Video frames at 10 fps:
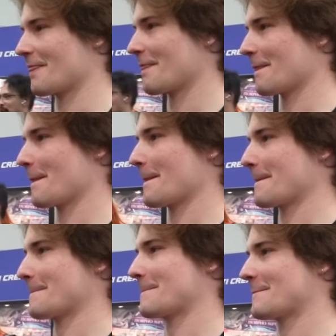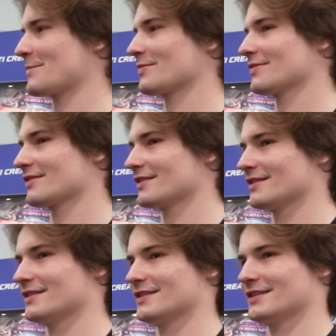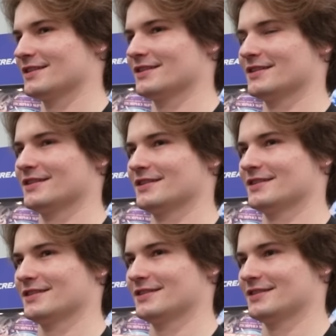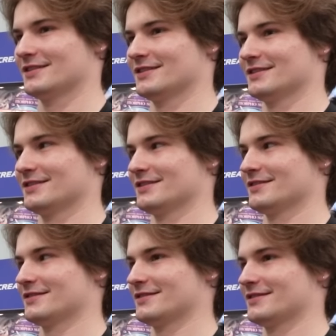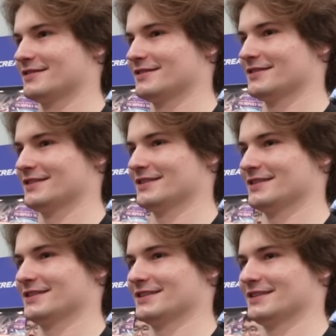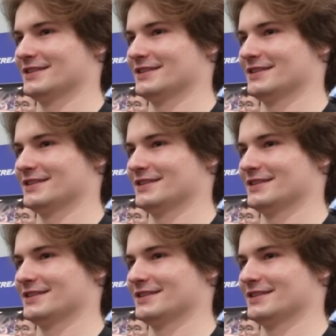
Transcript: The person shown says nothing.